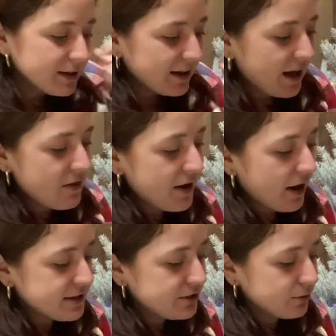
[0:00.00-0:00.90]
And then
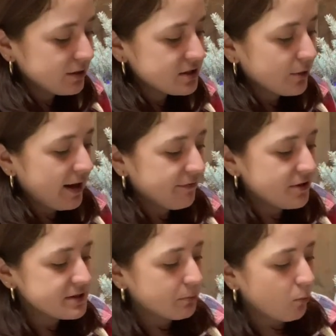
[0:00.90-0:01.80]
I do also have
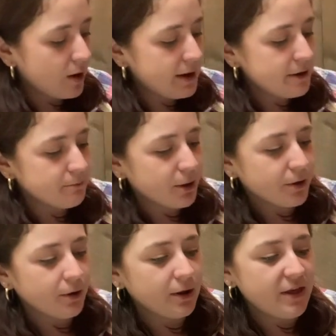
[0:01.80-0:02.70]
this one
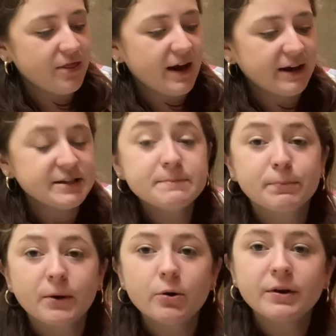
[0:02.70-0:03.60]
bottle that is
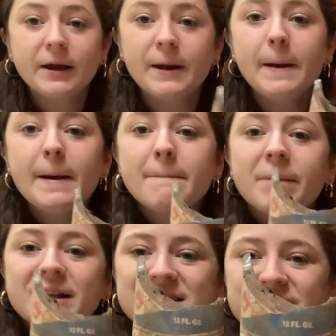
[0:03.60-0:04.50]
broken, but
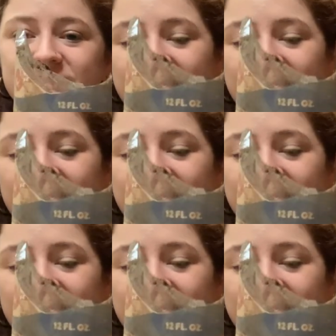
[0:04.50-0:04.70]
it still